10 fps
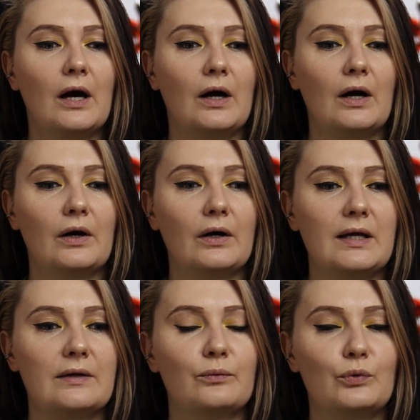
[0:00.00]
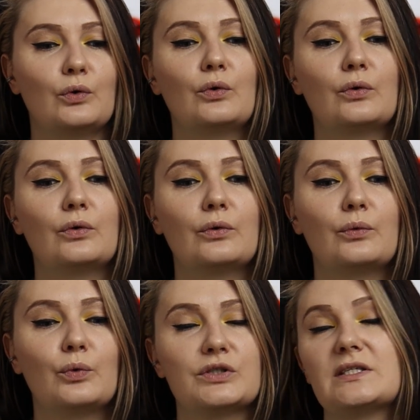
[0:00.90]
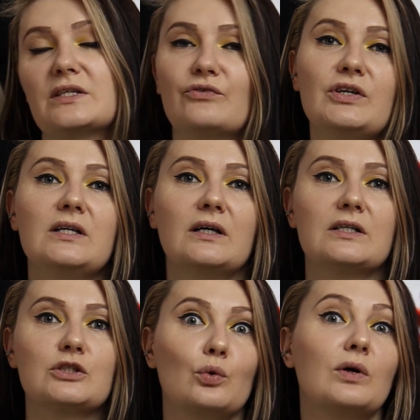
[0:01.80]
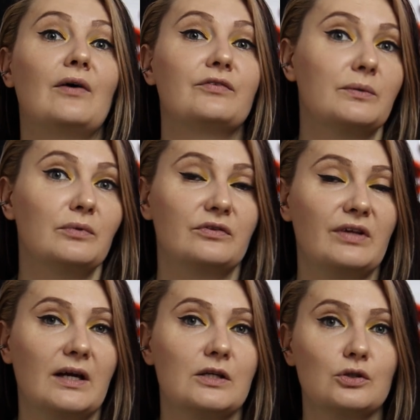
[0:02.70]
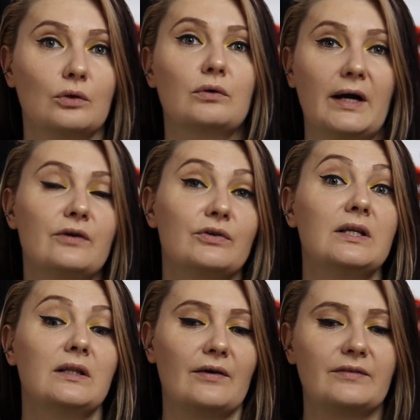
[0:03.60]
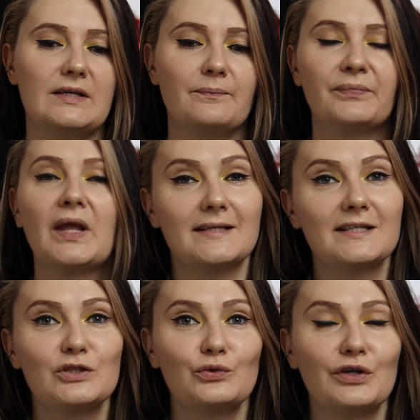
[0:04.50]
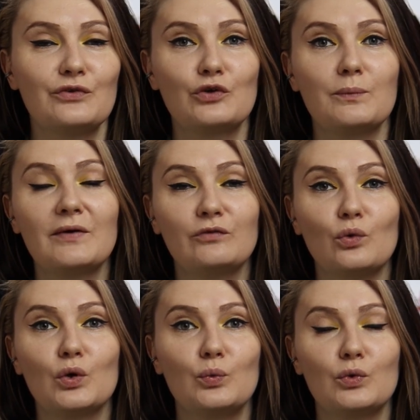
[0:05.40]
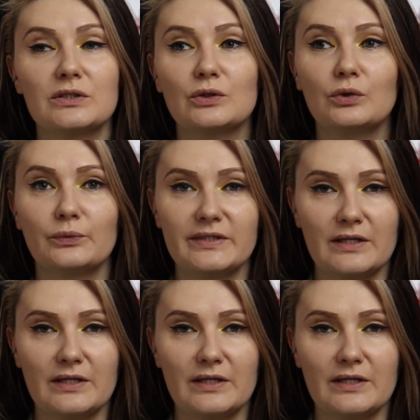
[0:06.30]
was as a reader so comfortable there, so I really loved it. The next story from my blog was Gone with